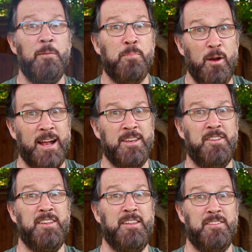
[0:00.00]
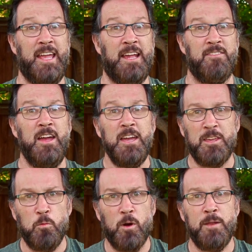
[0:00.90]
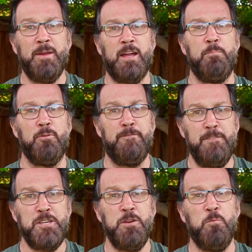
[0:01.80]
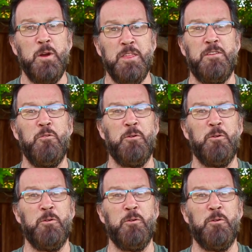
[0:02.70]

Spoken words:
and practice these things. You want to become proficient with your